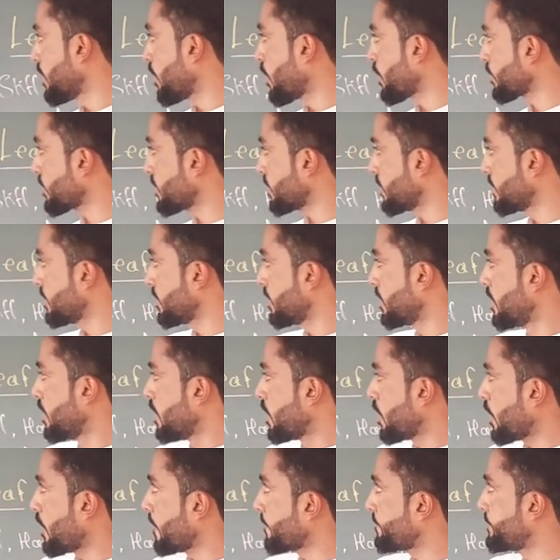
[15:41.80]
organ
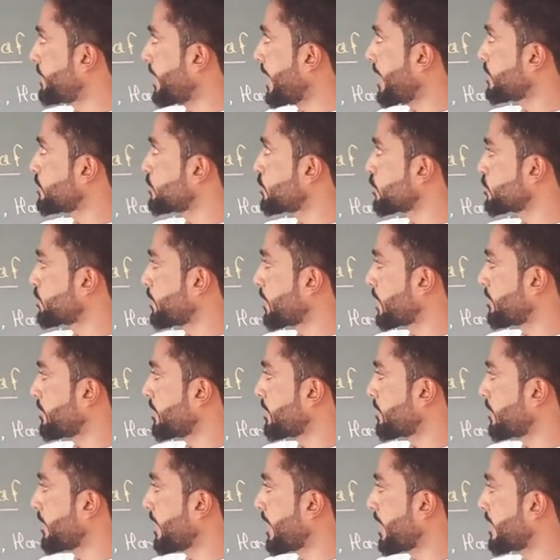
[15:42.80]
of the
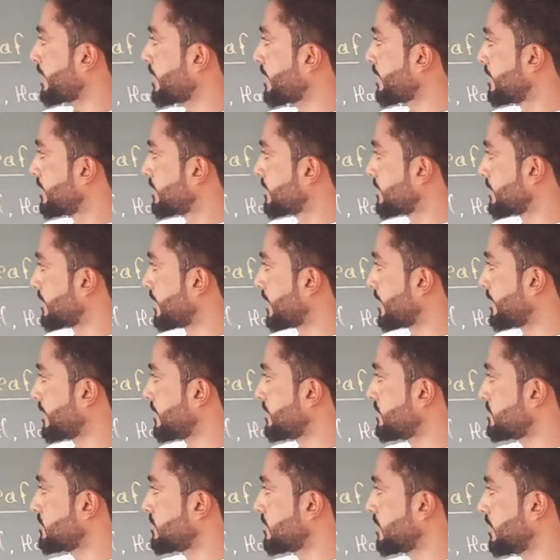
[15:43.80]
angiospermic plant, that
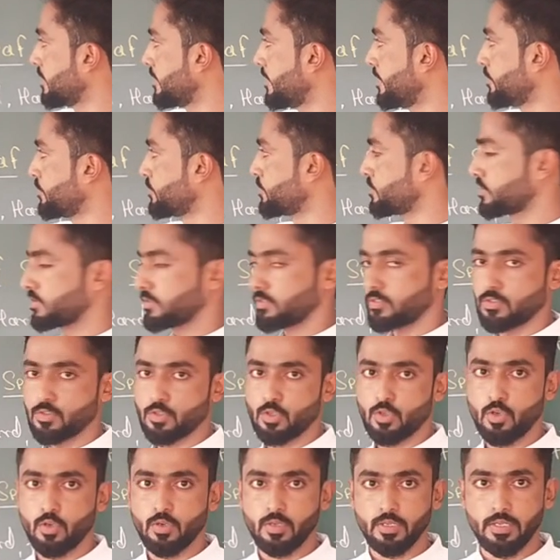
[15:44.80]
is leaves.
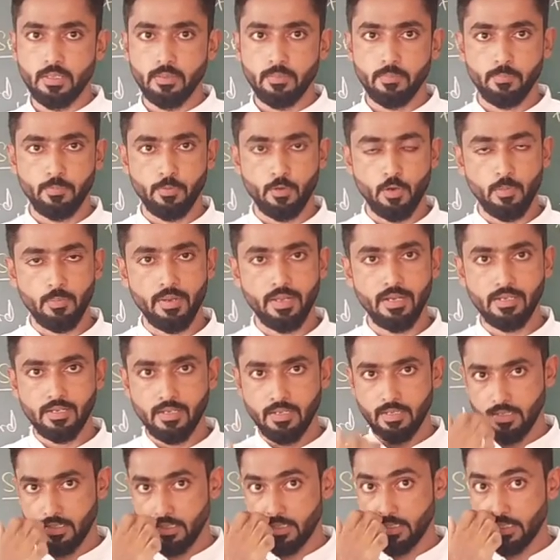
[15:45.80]
So
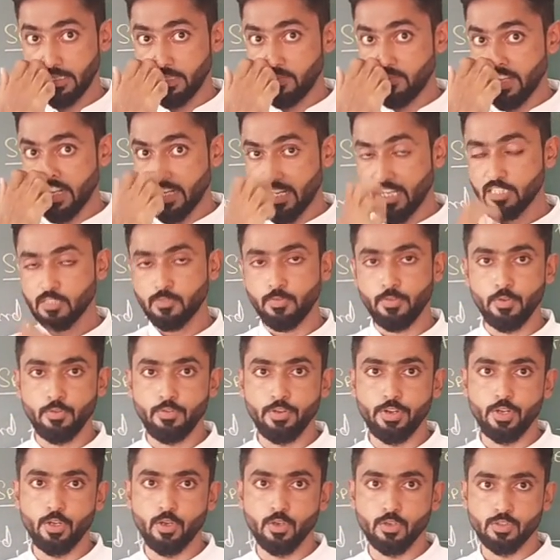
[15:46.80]
in my last few
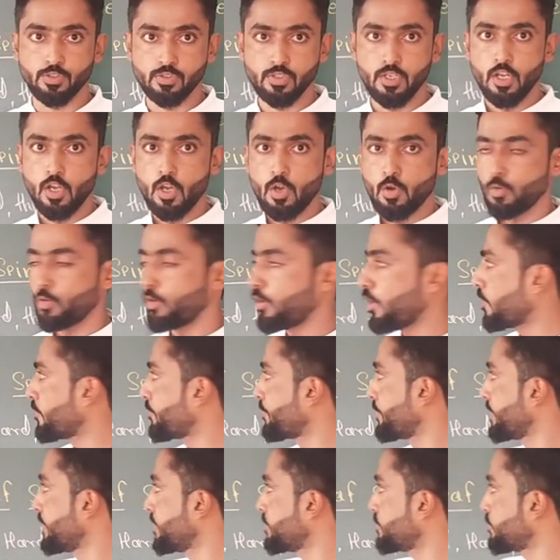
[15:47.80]
videos, we
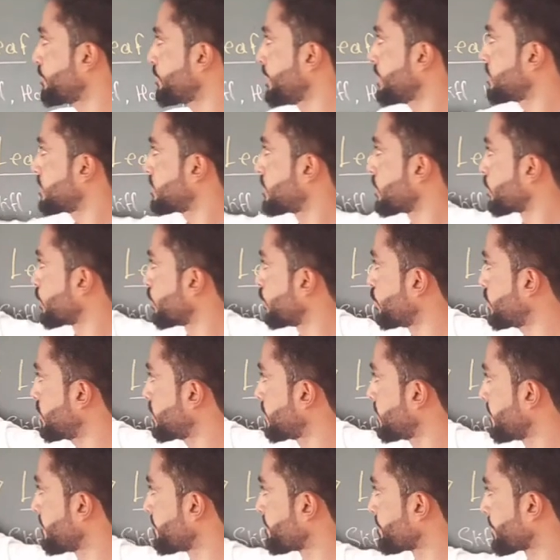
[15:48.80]
have finished with
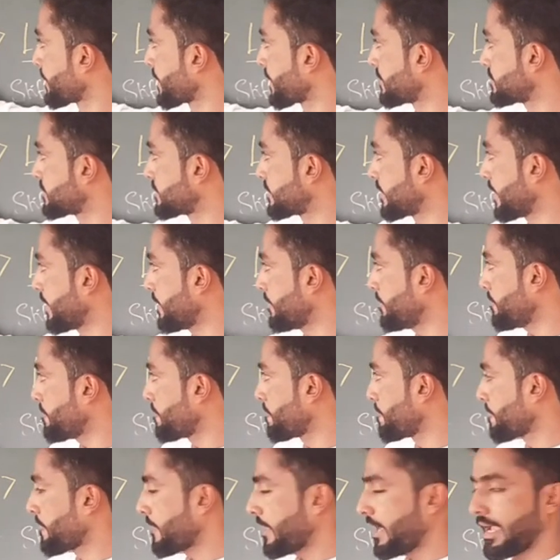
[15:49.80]
root, stem
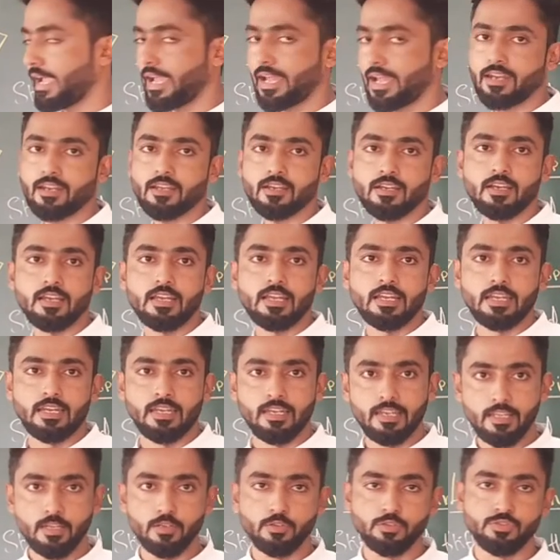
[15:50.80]
and
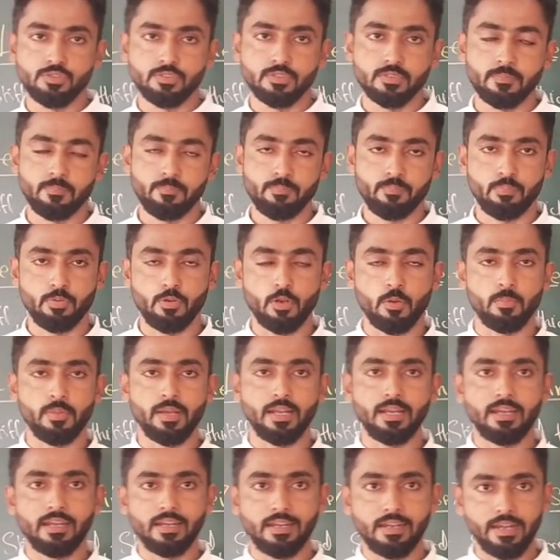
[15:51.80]
leaves. On
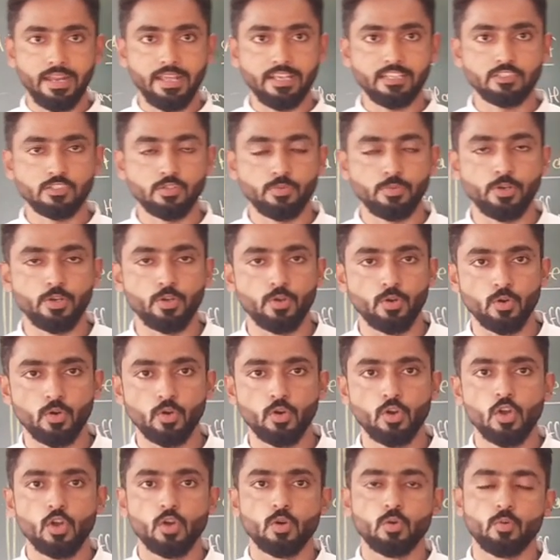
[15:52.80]
my next
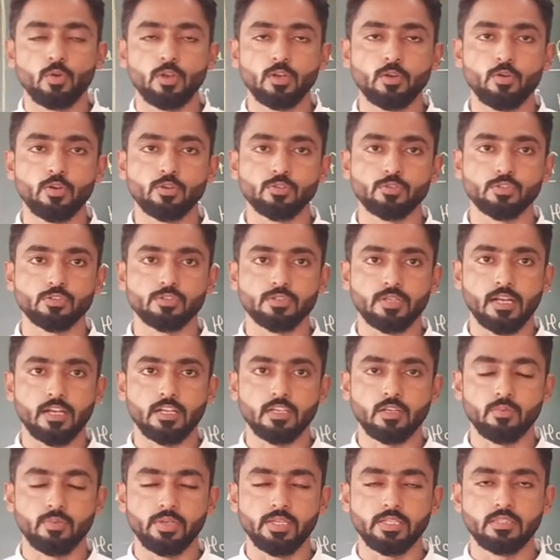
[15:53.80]
video, we are going to
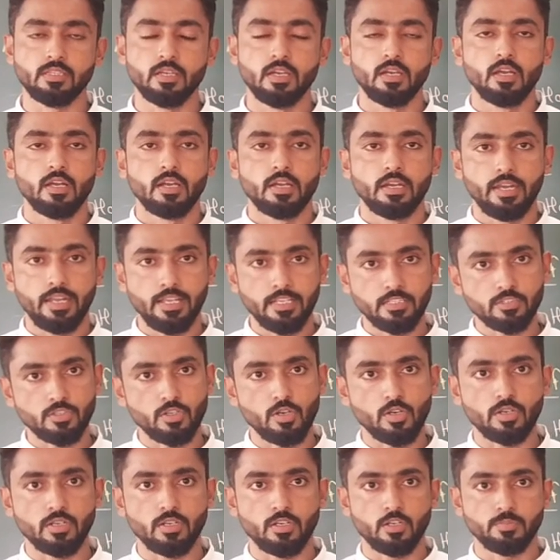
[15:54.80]
start with next
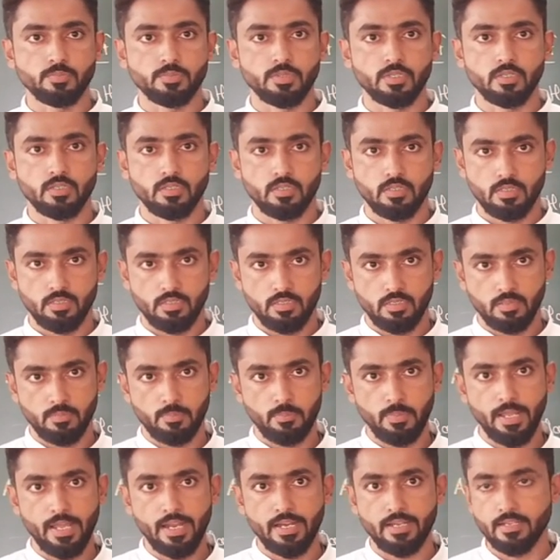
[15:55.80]
organ of the
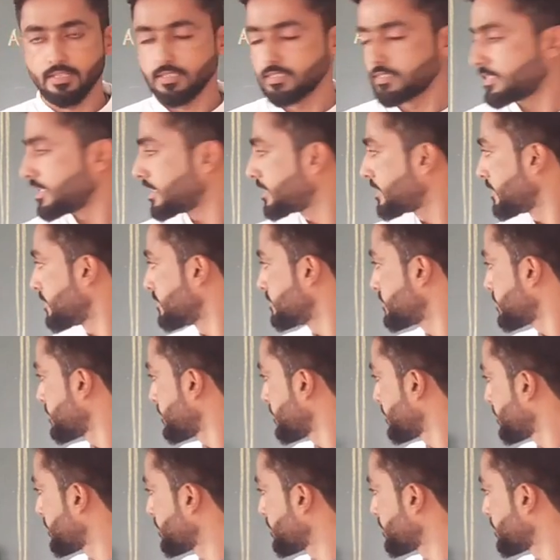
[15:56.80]
plant, that is